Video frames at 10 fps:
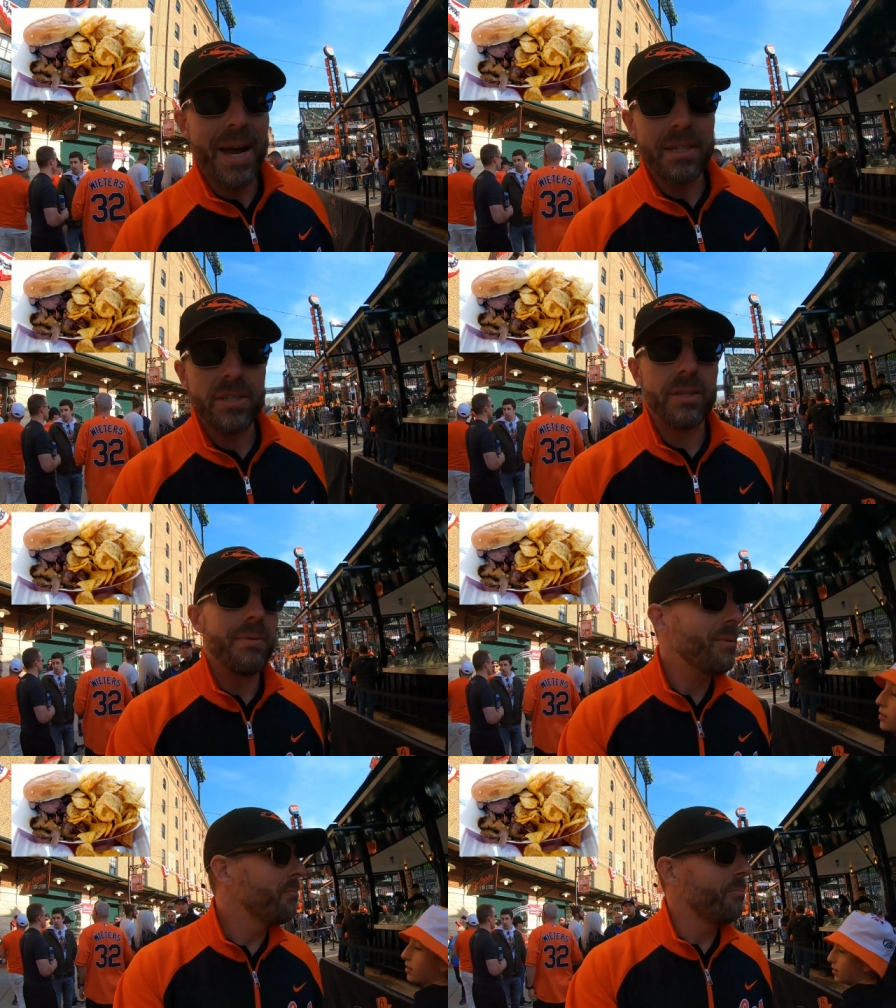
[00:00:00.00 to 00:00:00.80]
best
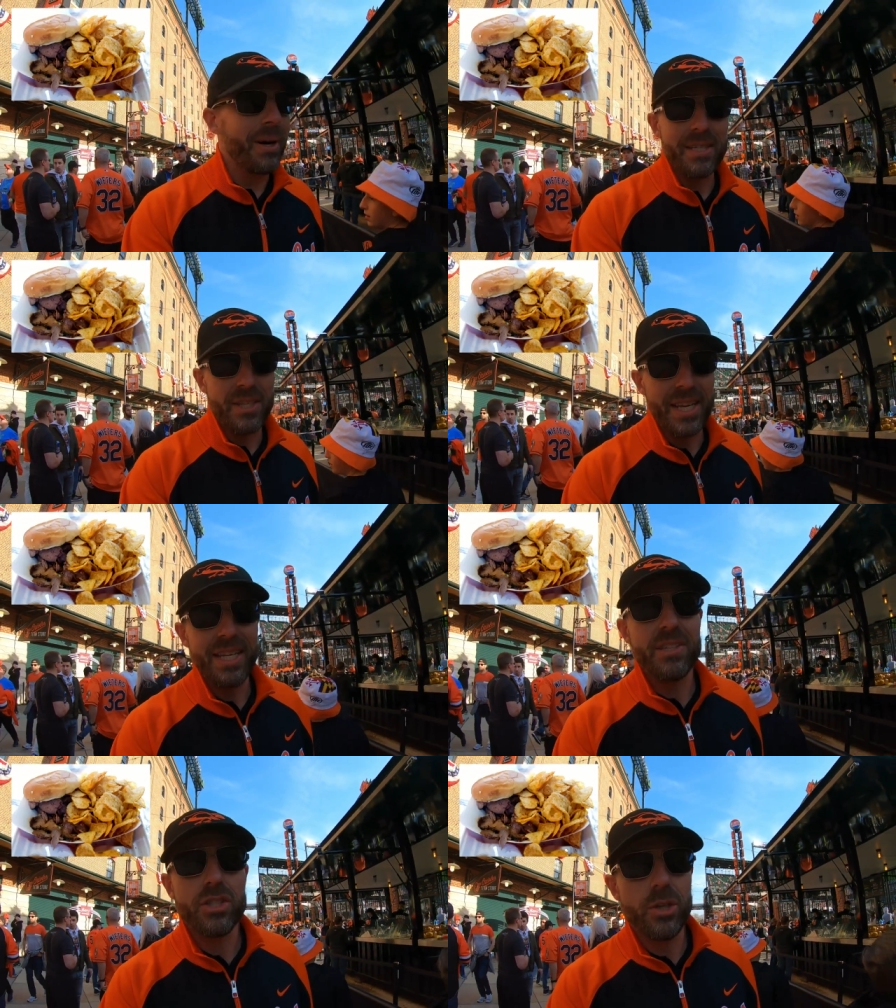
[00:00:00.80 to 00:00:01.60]
bite to
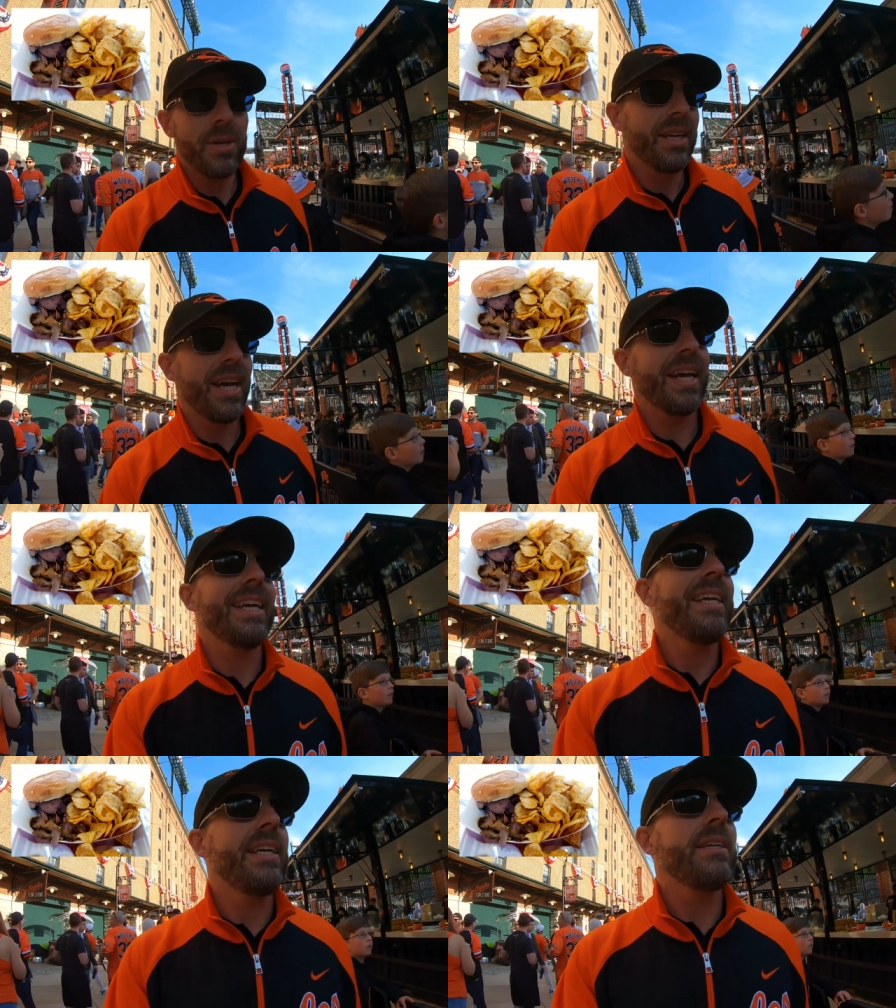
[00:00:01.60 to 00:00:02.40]
eat that you can get
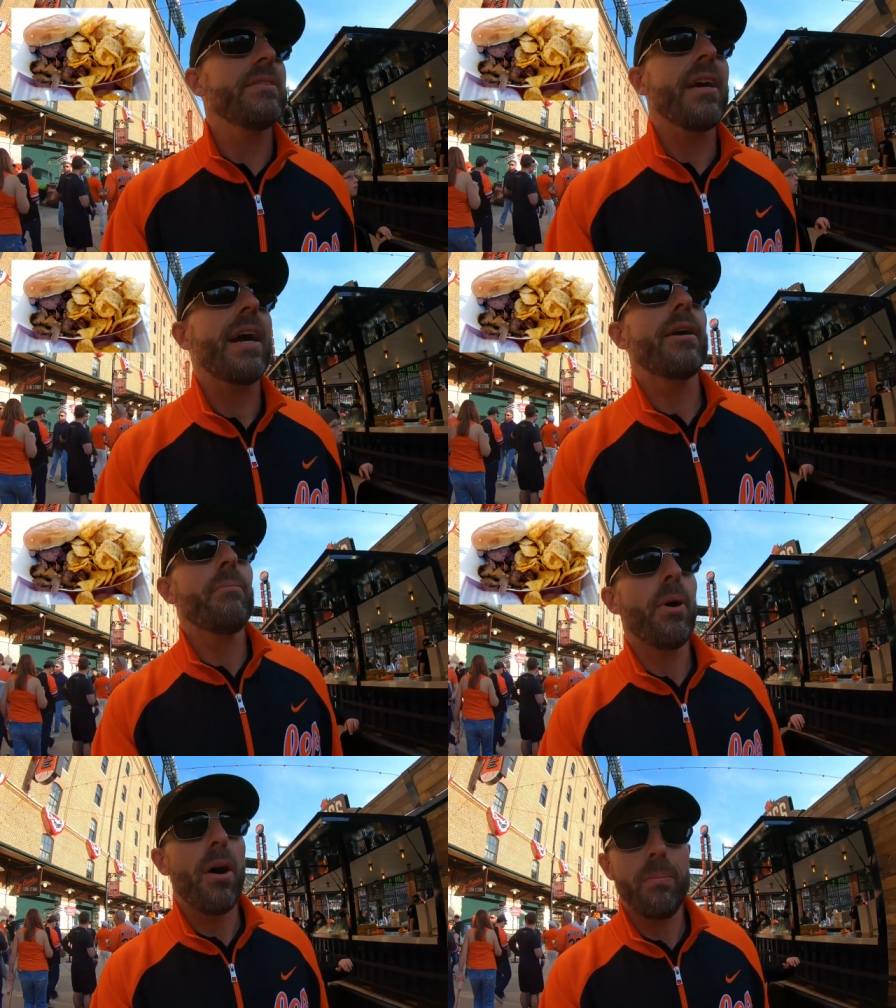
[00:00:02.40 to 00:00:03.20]
in the entire
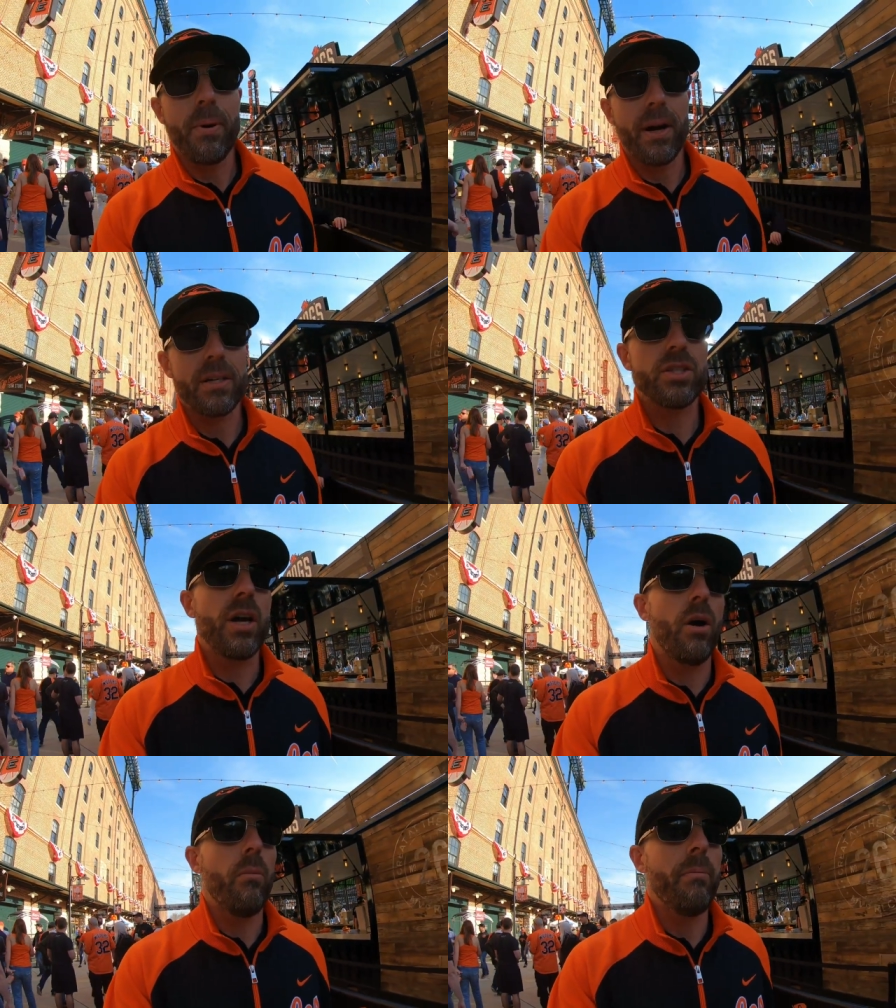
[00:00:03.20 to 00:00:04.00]
ballpark.
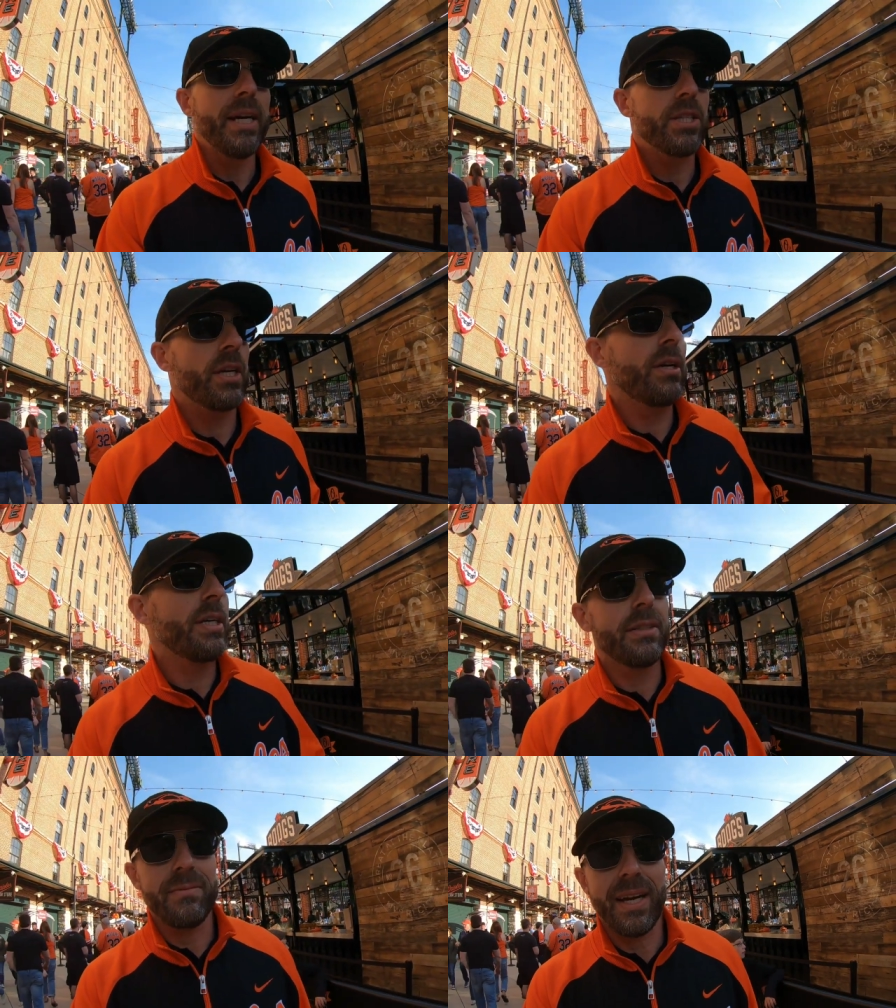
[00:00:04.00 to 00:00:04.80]
So make
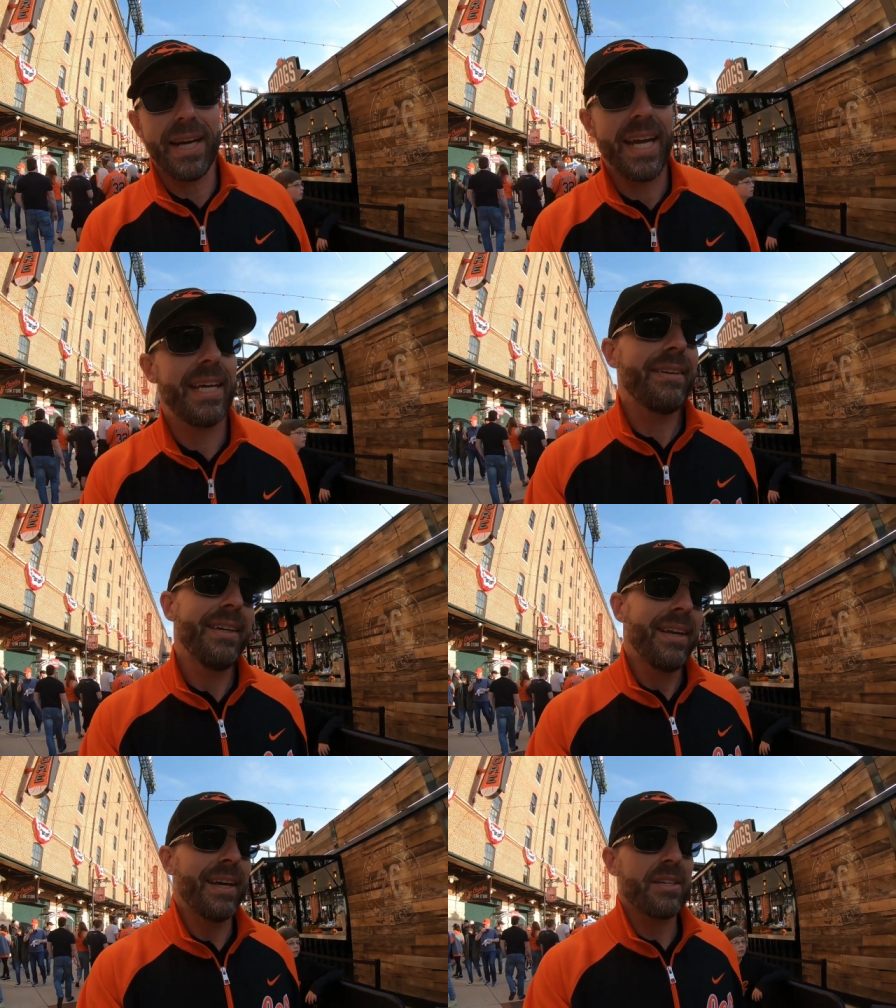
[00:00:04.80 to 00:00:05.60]
sure, again,
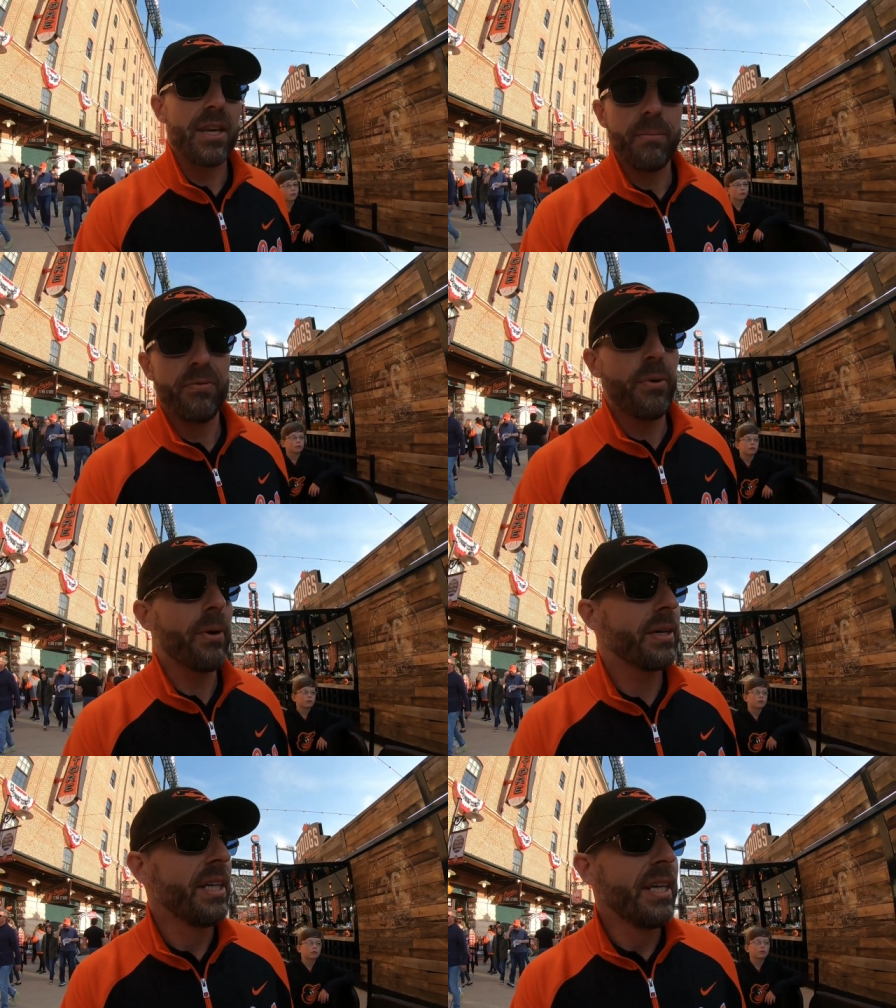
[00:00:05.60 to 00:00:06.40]
like I said
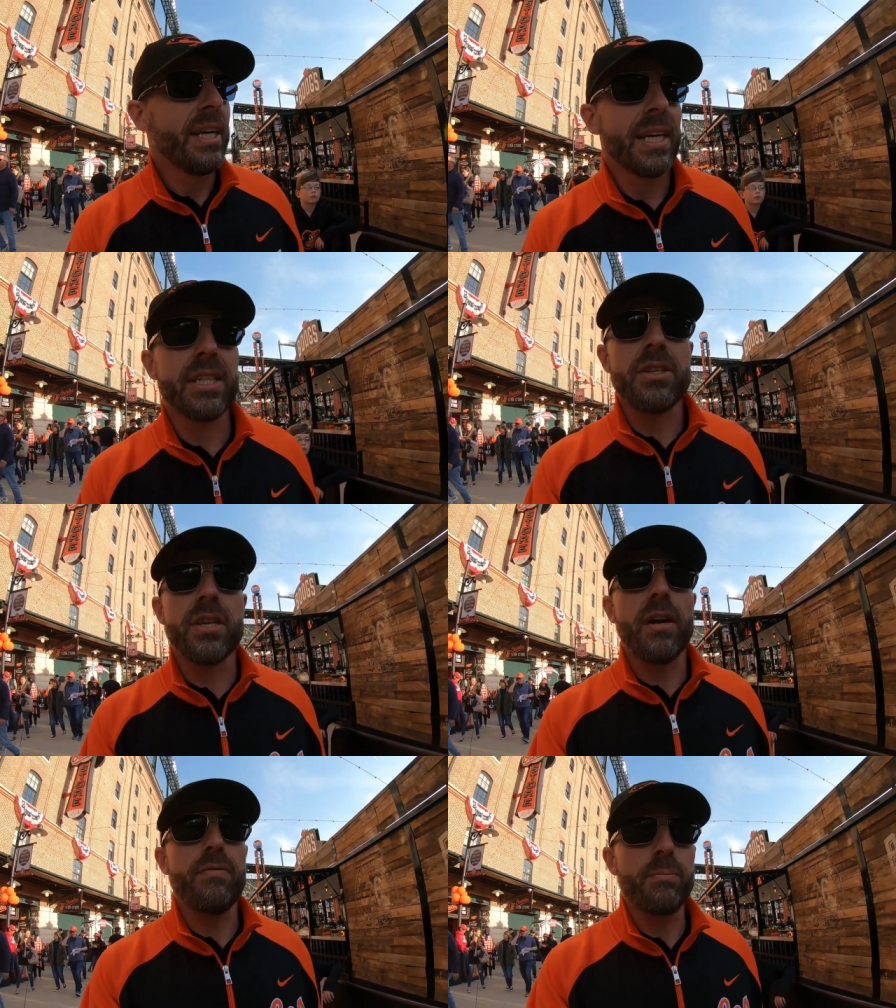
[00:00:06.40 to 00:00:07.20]
before, get
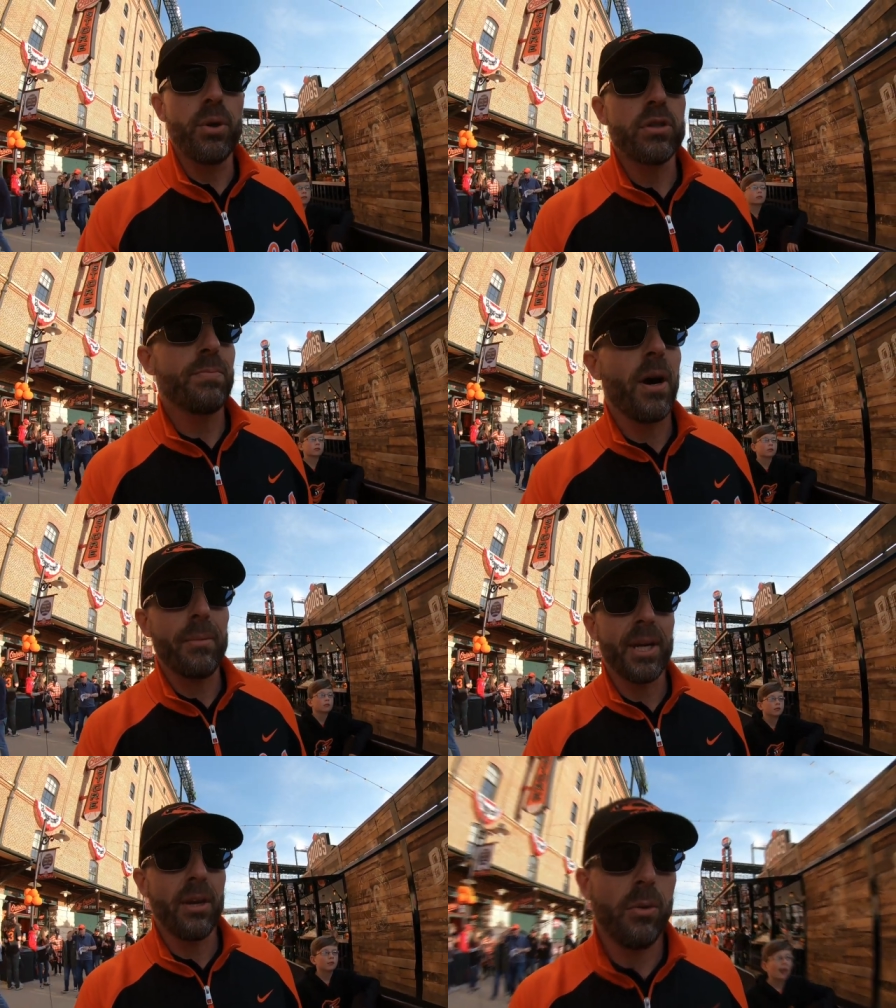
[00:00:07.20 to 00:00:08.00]
yourself a Boog's
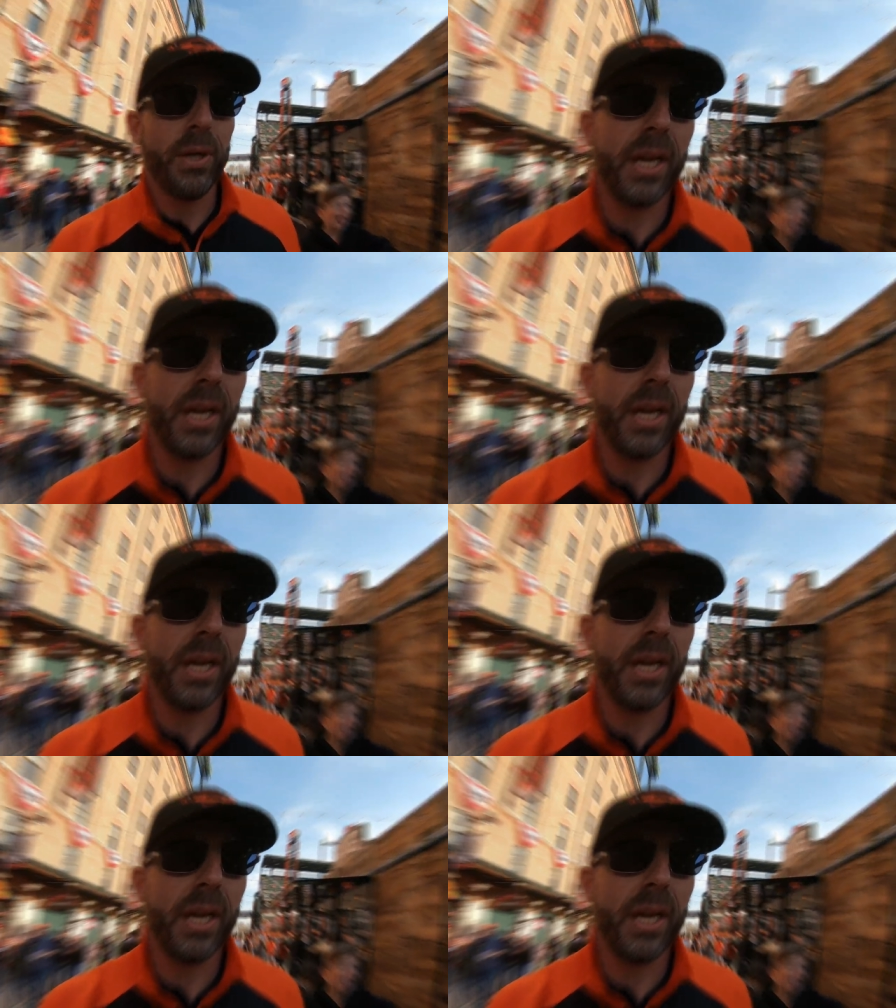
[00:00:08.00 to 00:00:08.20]
Barbecue when